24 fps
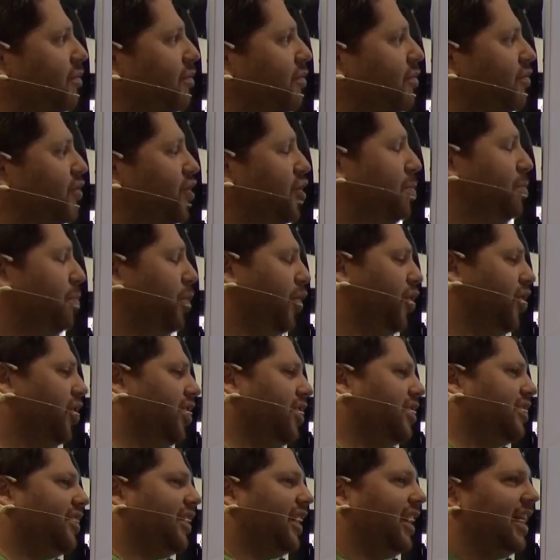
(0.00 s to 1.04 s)

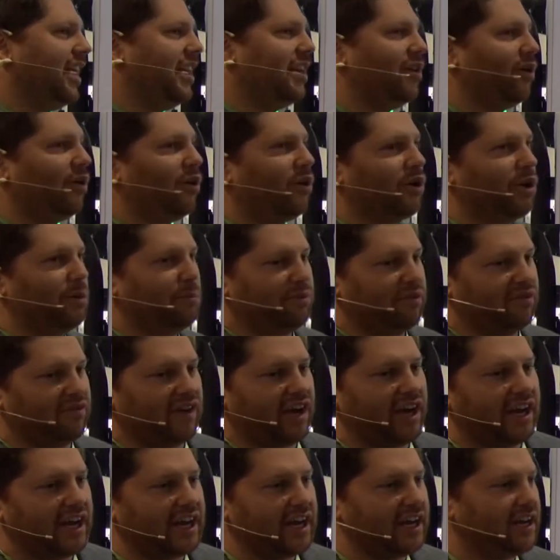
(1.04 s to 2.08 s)
support and or
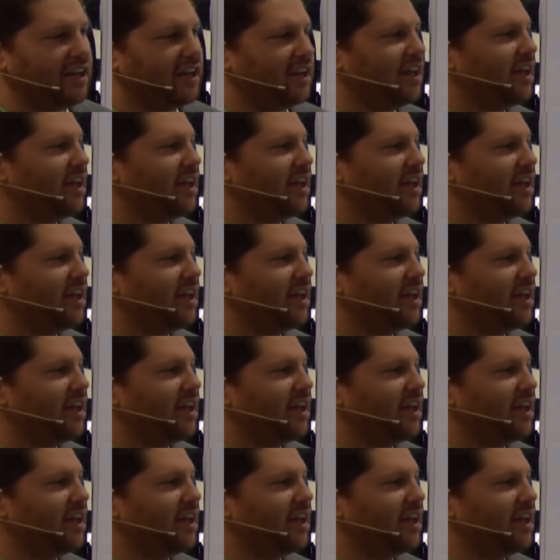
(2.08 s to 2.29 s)
provide